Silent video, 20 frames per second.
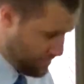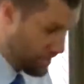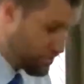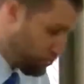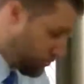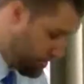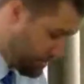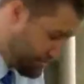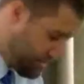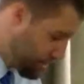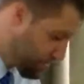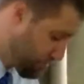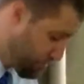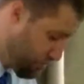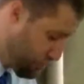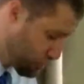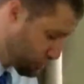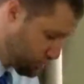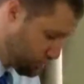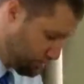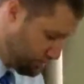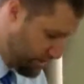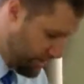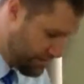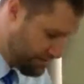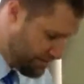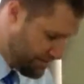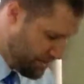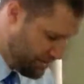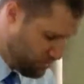That's what he said in verse
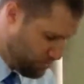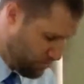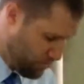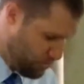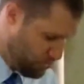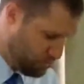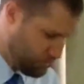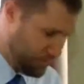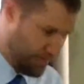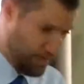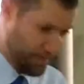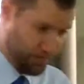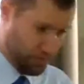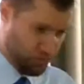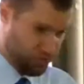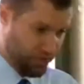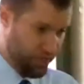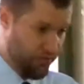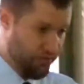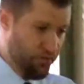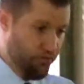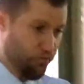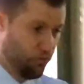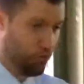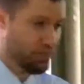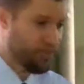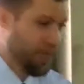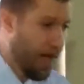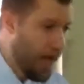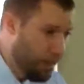19, where he was like, it was giving
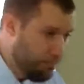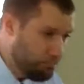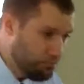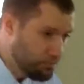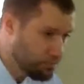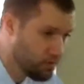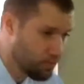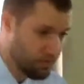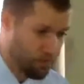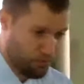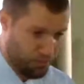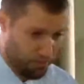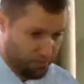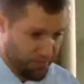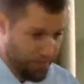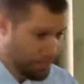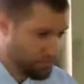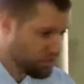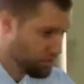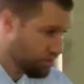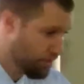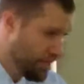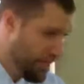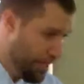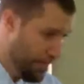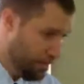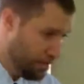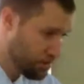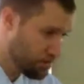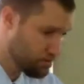for a time, from then till
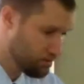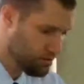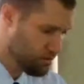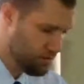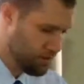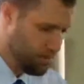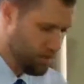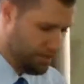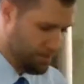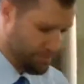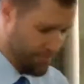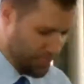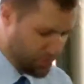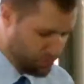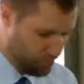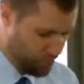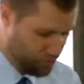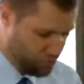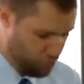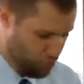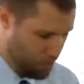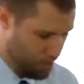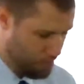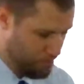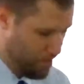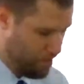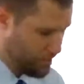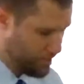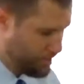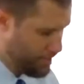then. That's what he's talking
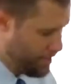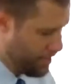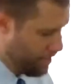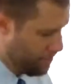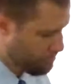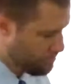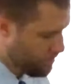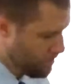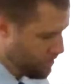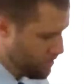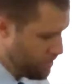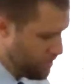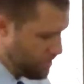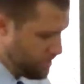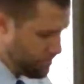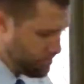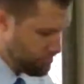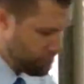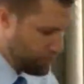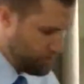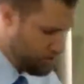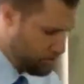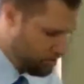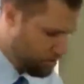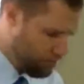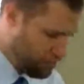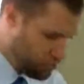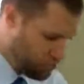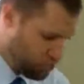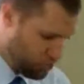about here. Look
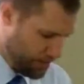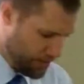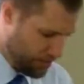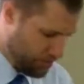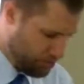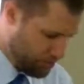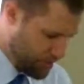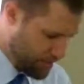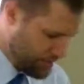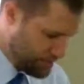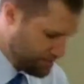at verse 23.